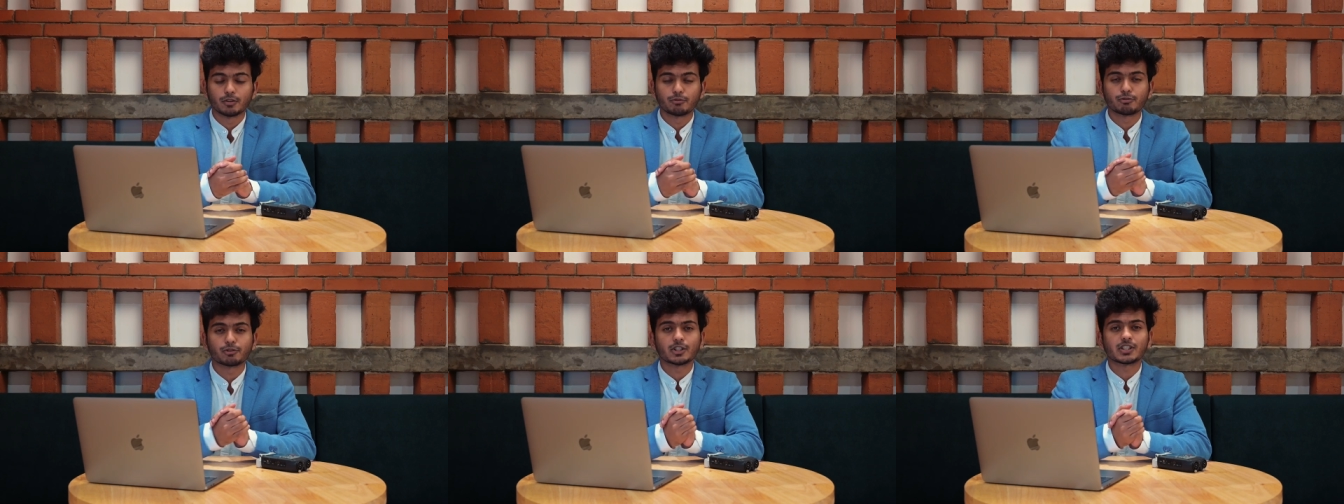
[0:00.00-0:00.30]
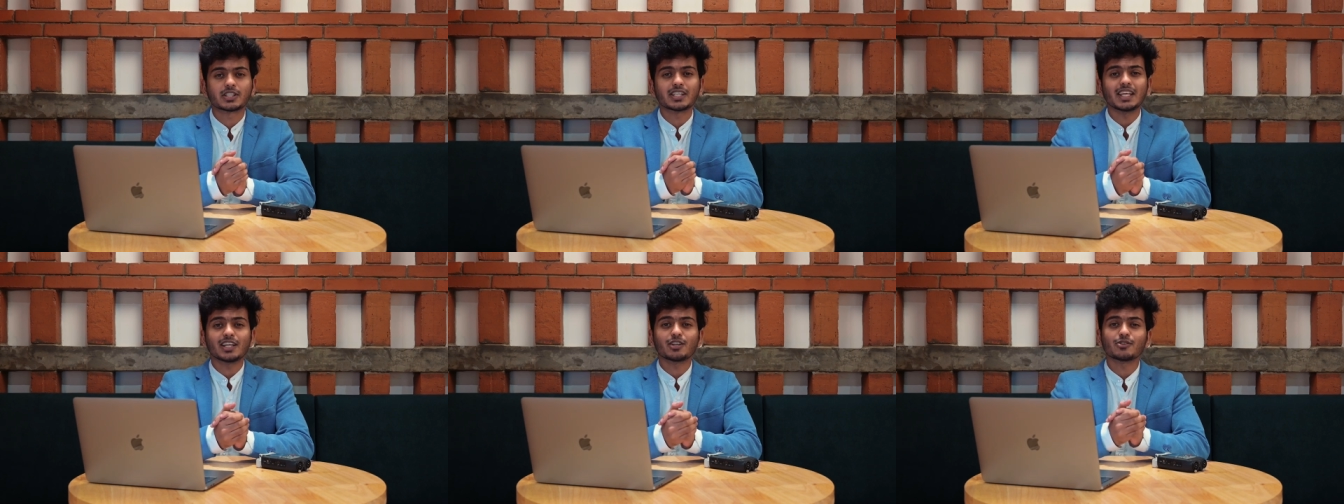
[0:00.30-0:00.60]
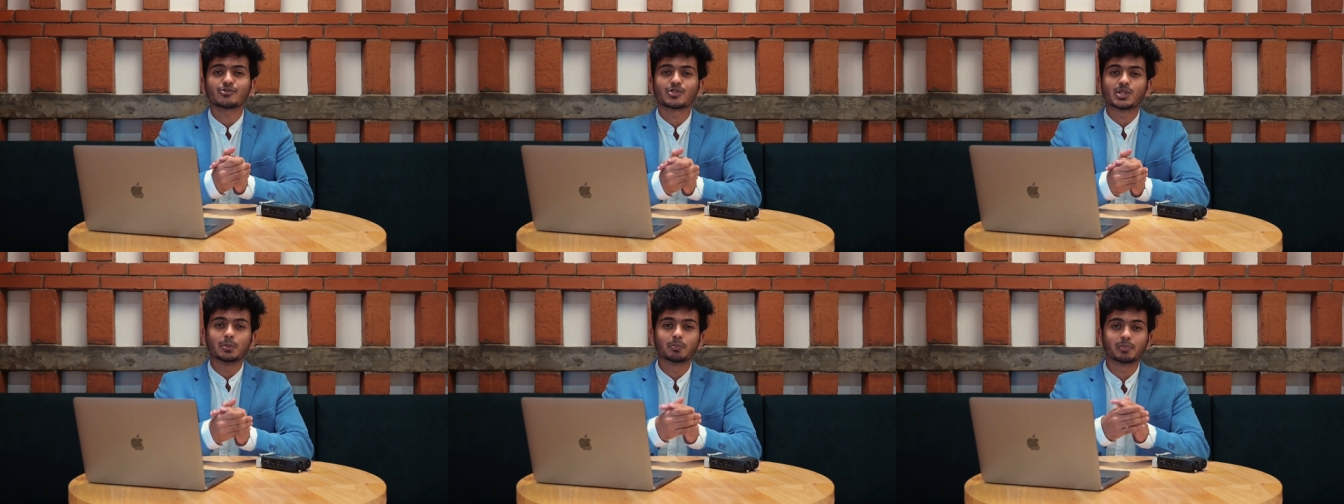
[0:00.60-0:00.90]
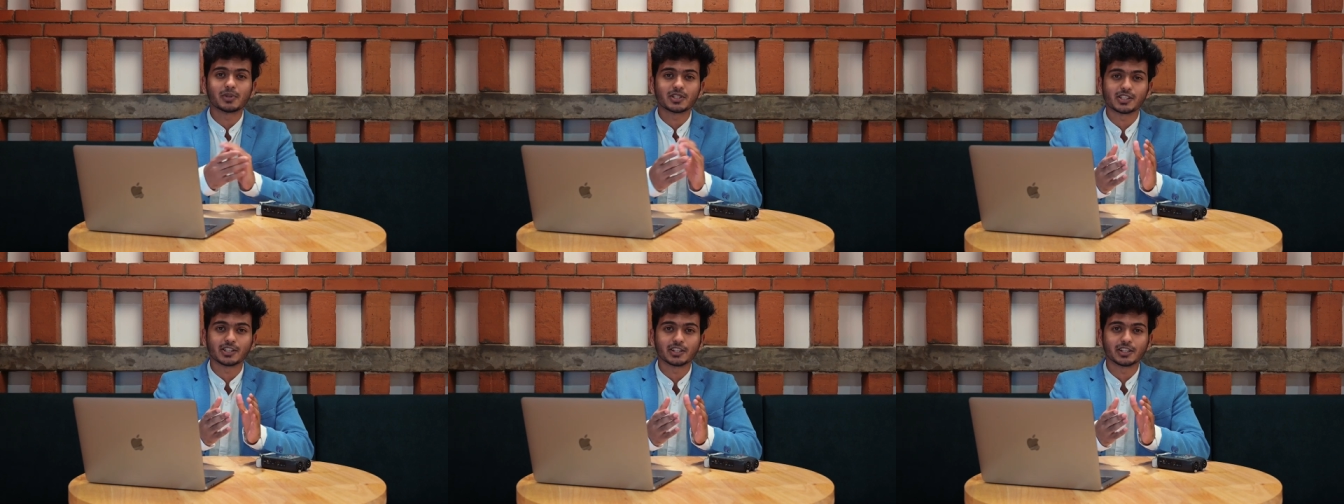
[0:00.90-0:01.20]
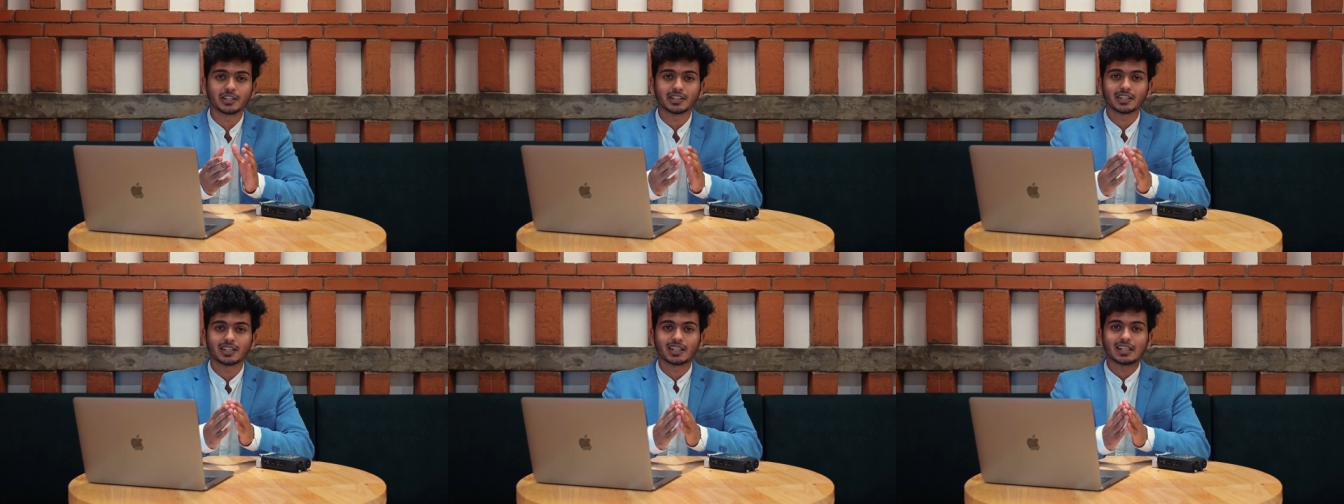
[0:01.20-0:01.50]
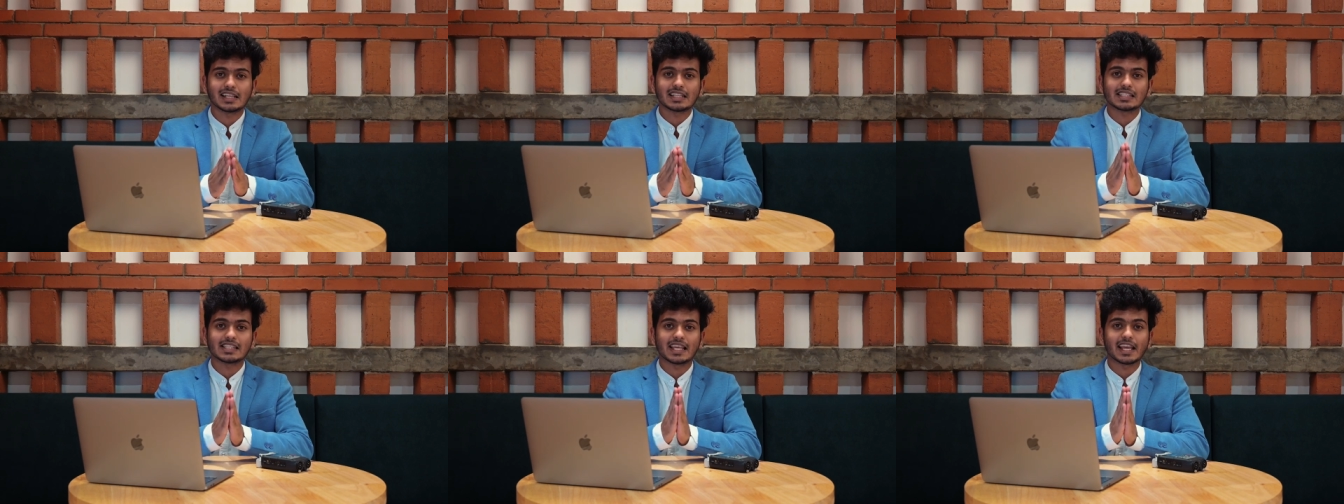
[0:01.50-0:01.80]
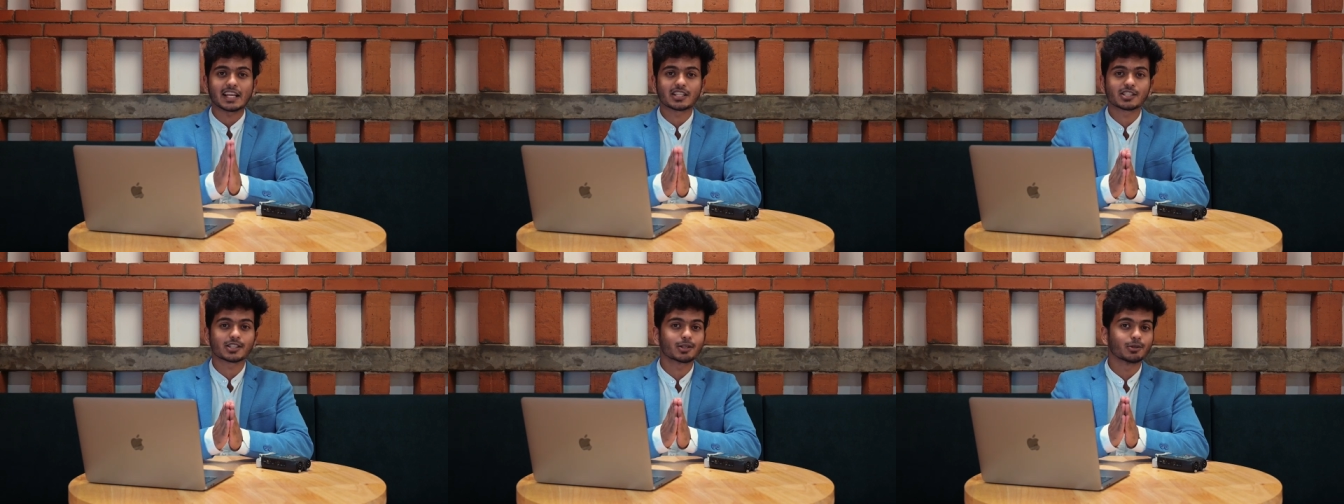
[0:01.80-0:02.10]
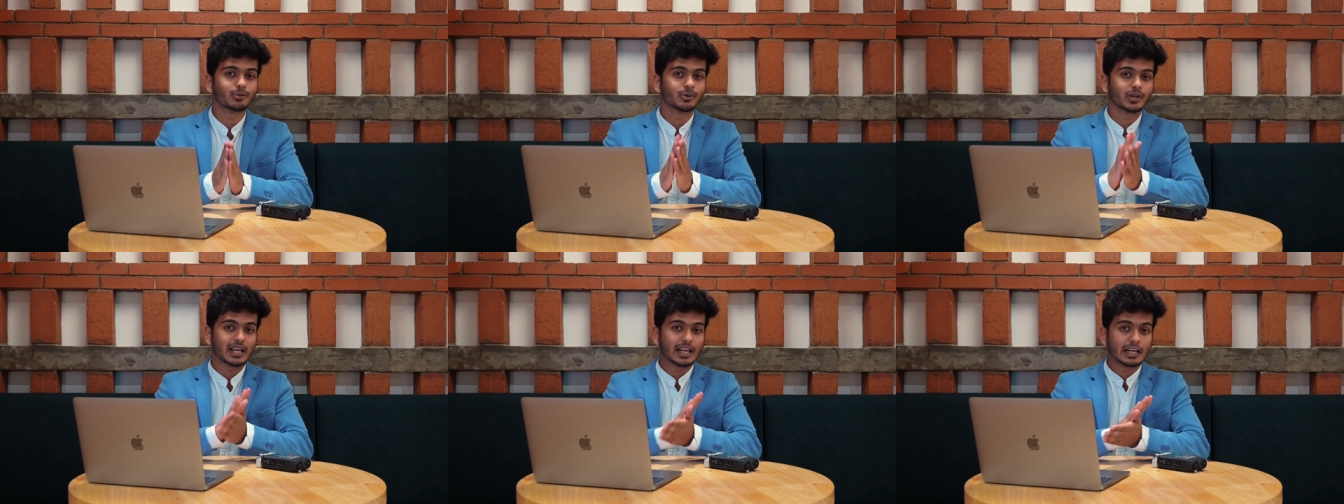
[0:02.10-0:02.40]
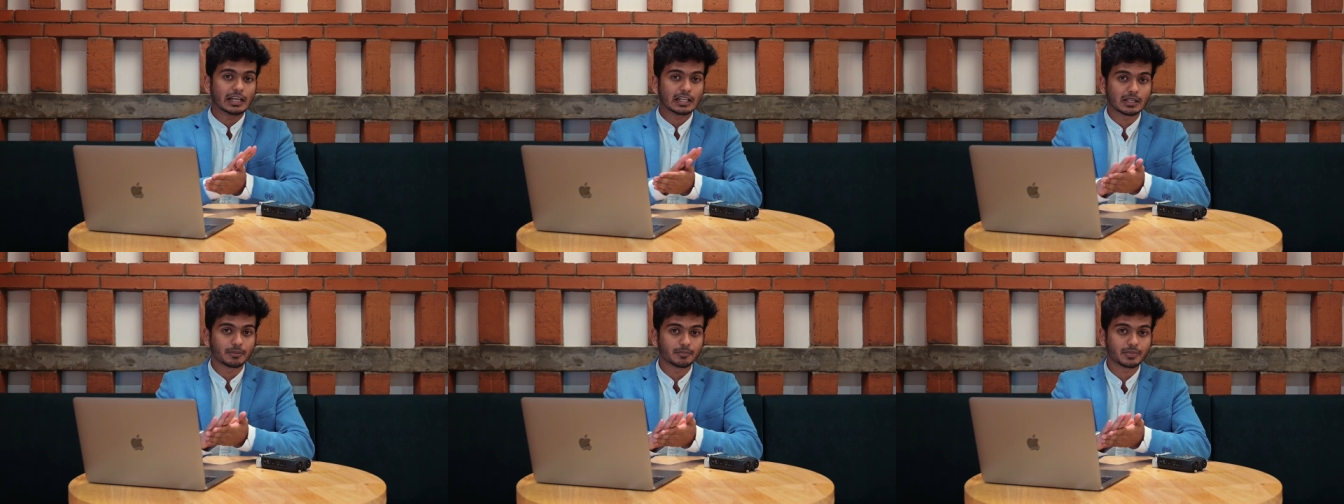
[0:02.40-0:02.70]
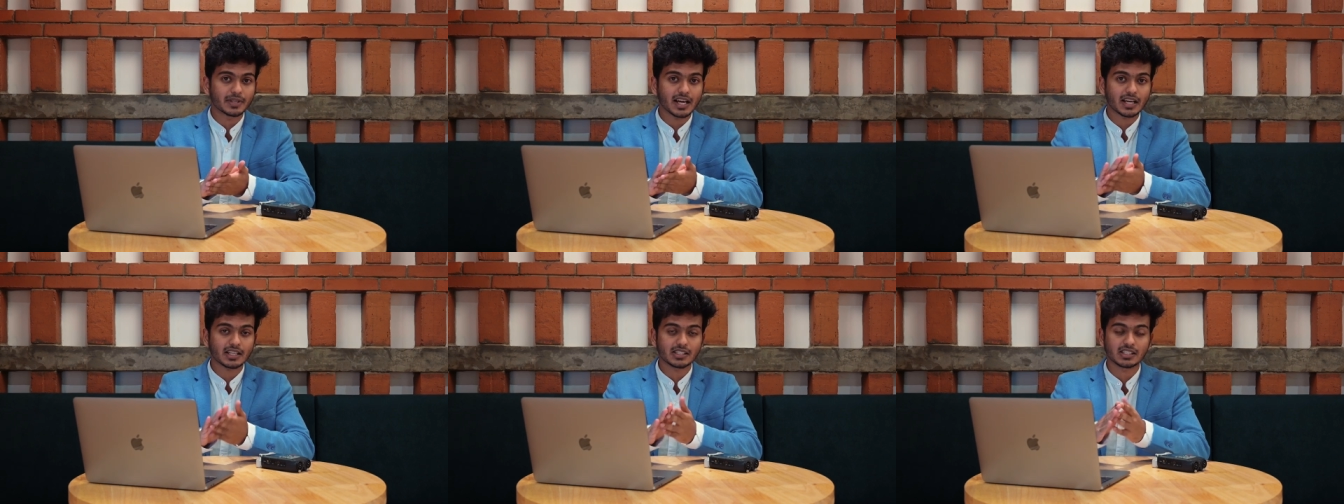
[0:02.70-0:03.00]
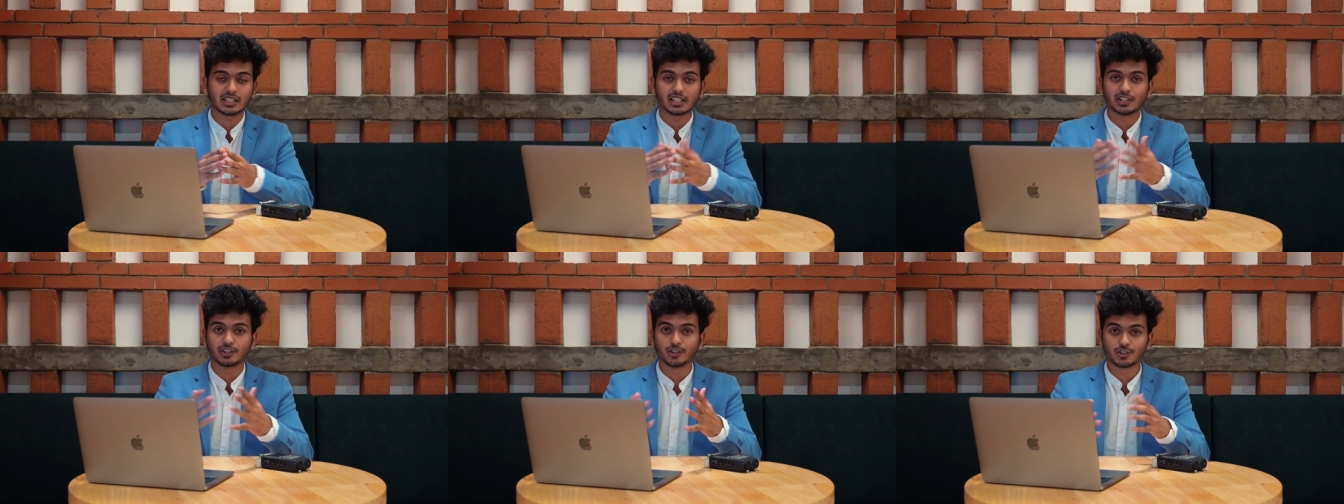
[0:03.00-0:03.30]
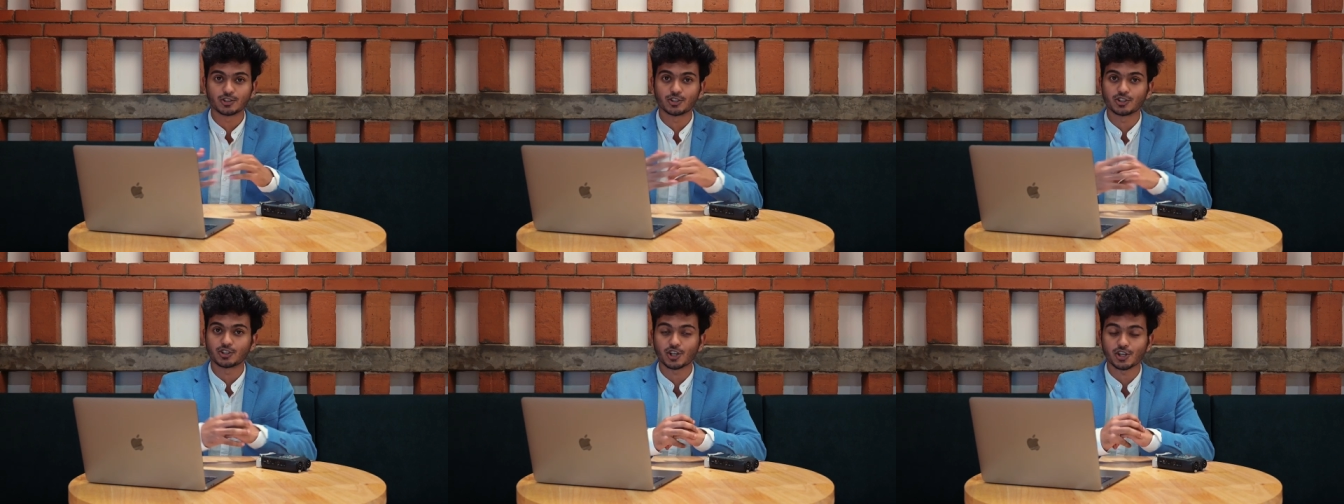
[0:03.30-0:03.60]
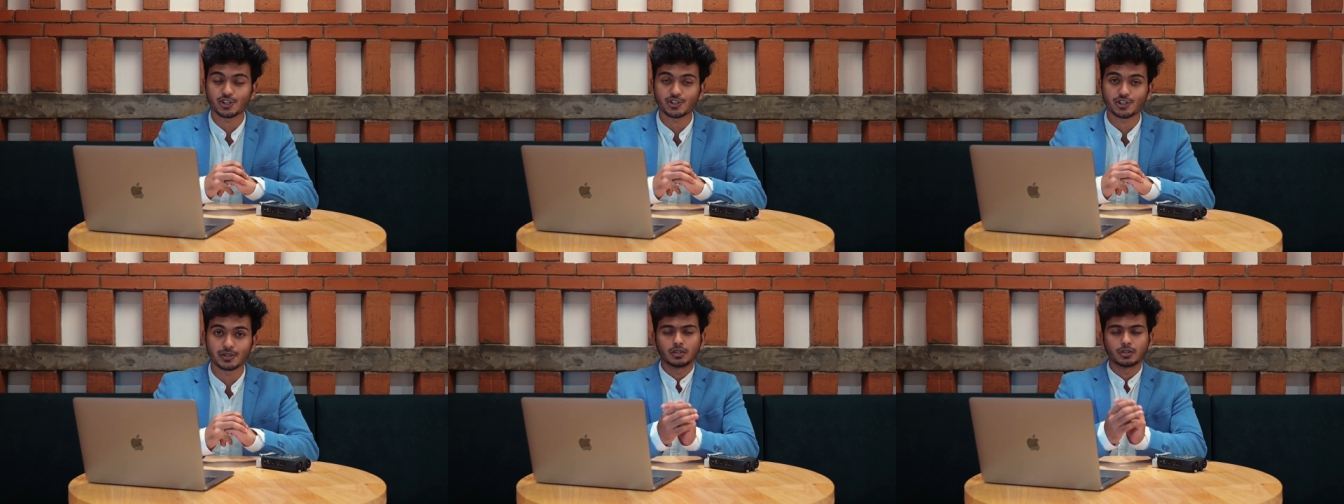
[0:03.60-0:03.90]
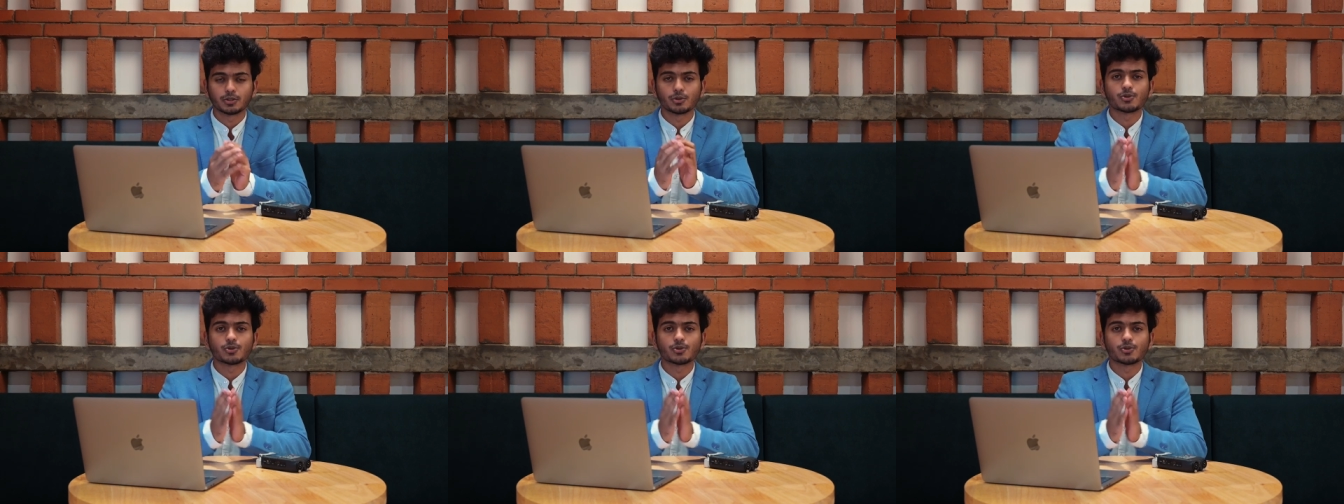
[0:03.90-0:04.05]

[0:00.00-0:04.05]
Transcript: For the sake of simplicity, let's exclude income tax in this discussion.